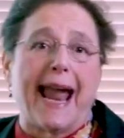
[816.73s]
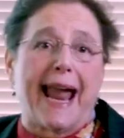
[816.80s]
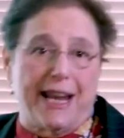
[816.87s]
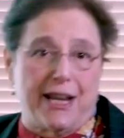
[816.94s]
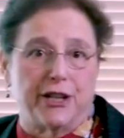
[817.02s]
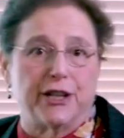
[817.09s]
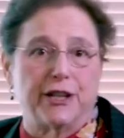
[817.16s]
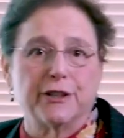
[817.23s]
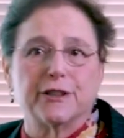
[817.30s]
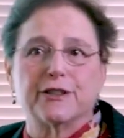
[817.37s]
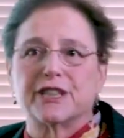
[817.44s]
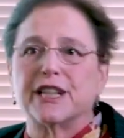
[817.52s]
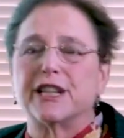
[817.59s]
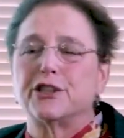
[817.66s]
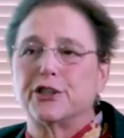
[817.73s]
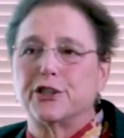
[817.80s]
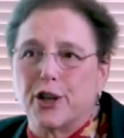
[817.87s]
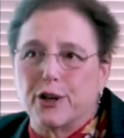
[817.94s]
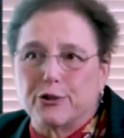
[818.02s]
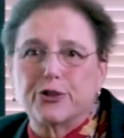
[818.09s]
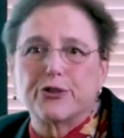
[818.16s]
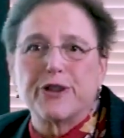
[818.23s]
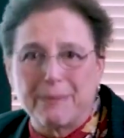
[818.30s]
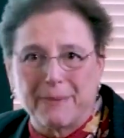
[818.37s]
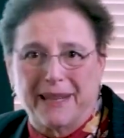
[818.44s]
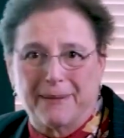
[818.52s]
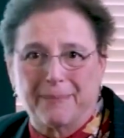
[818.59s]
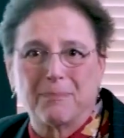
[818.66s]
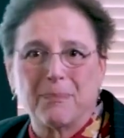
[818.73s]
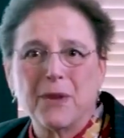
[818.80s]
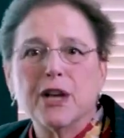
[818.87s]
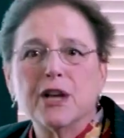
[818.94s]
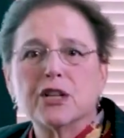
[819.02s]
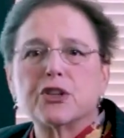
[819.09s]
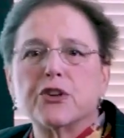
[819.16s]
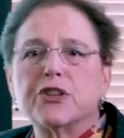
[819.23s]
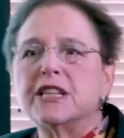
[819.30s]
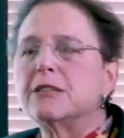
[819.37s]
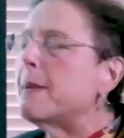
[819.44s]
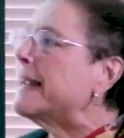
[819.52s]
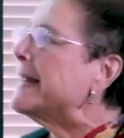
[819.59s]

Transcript: 8 years into no treatment. So these